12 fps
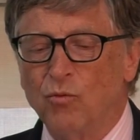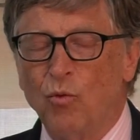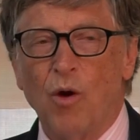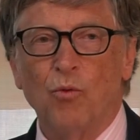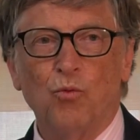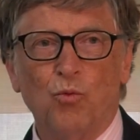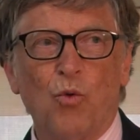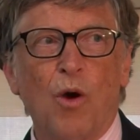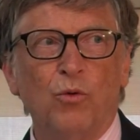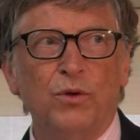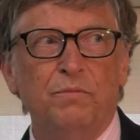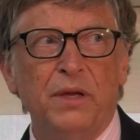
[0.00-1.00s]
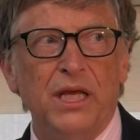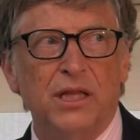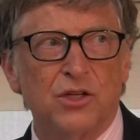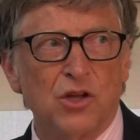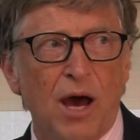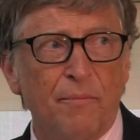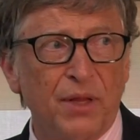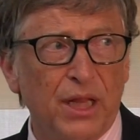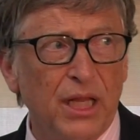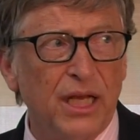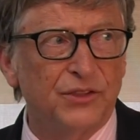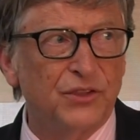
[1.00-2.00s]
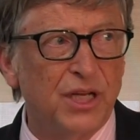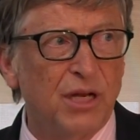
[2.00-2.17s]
what would be the top of the list?